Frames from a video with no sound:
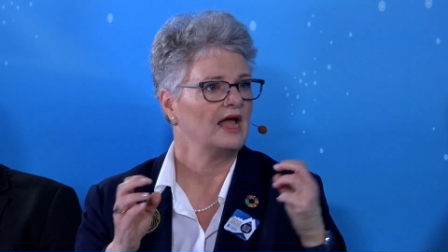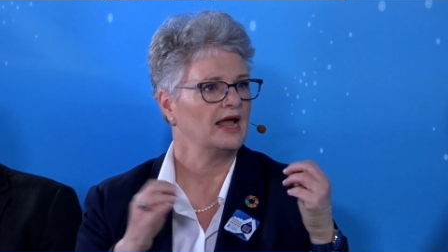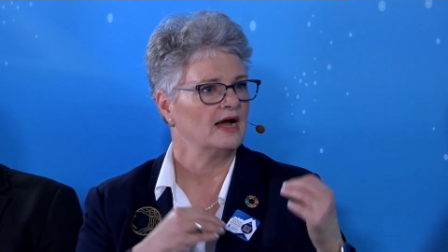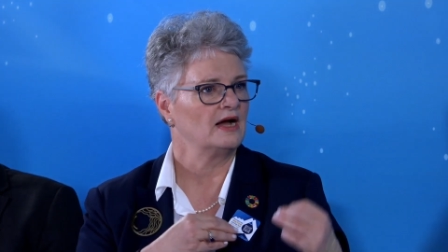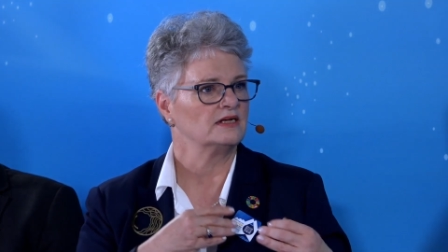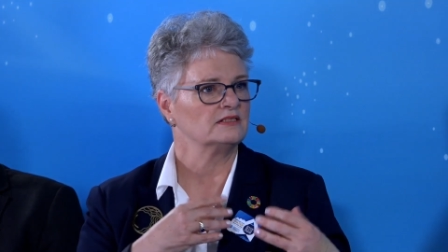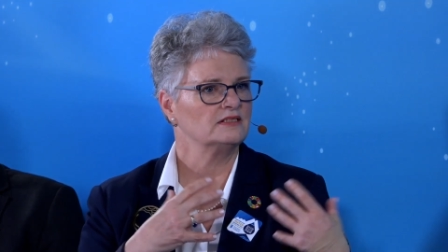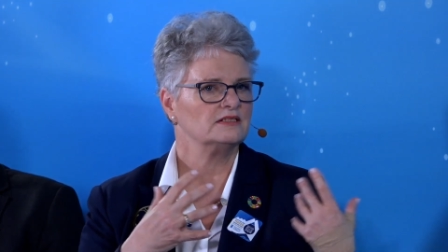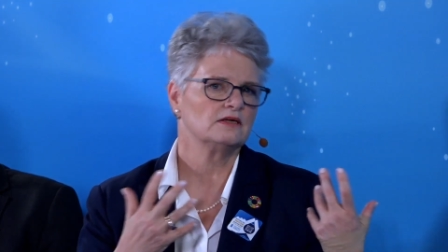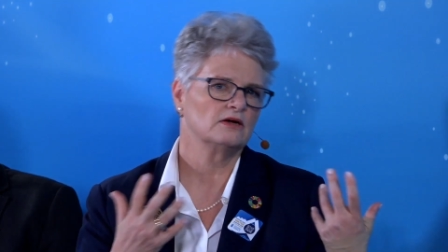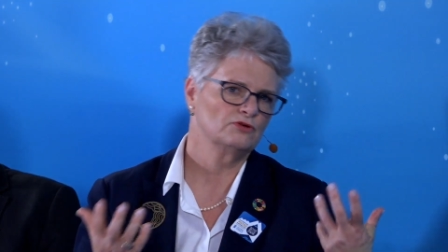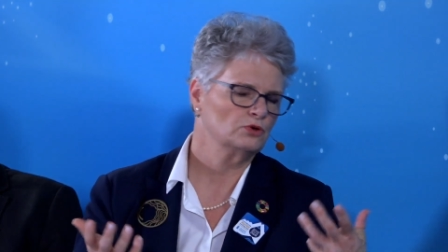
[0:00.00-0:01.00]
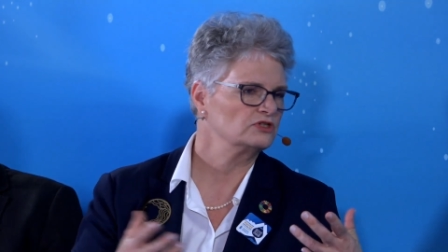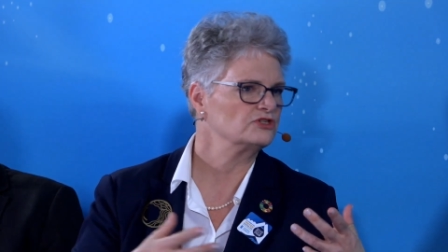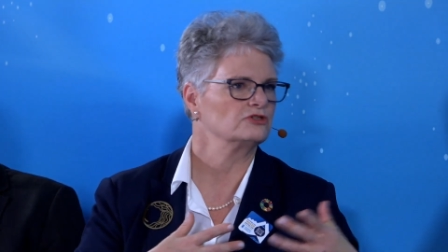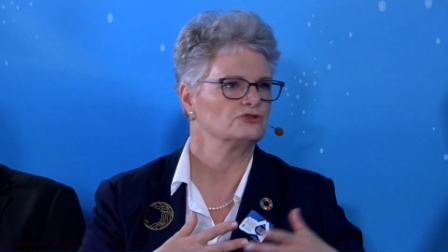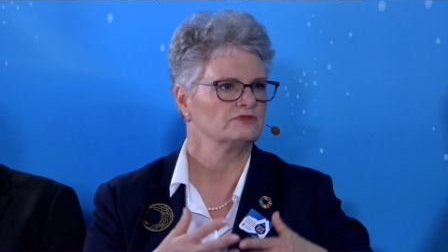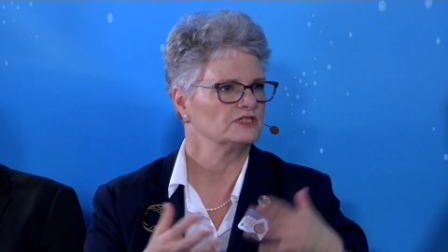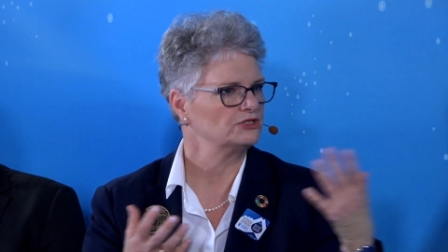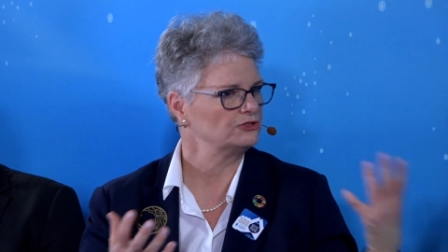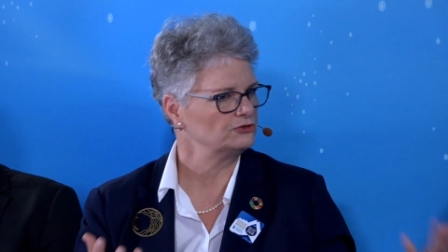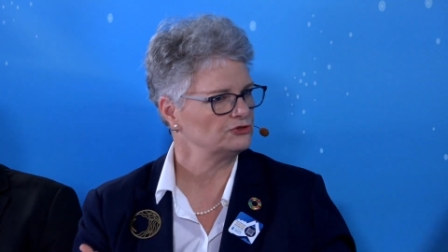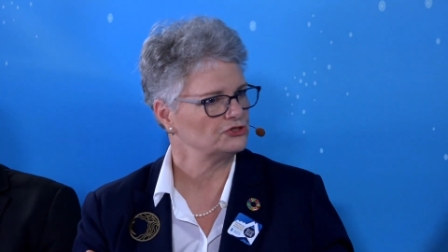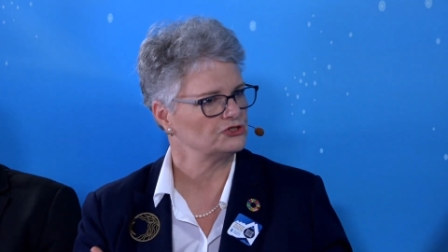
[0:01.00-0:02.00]
And of course, there's
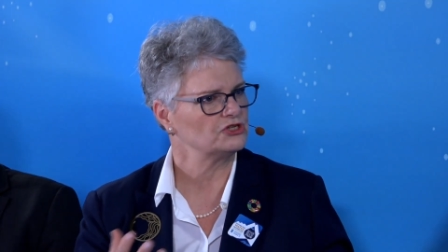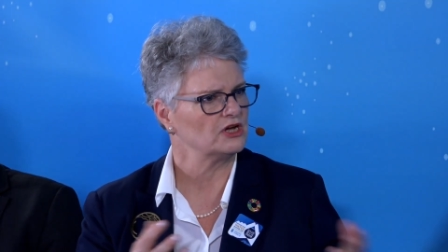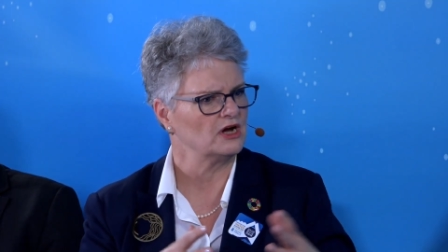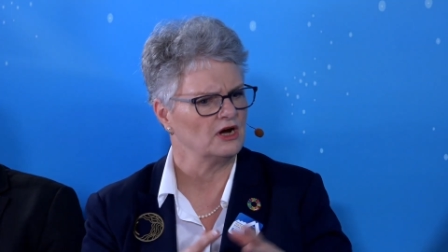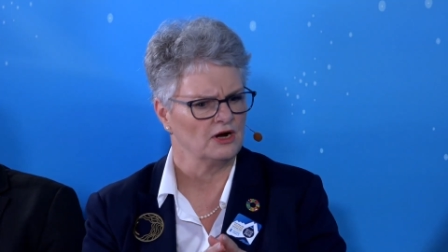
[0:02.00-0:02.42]
reduced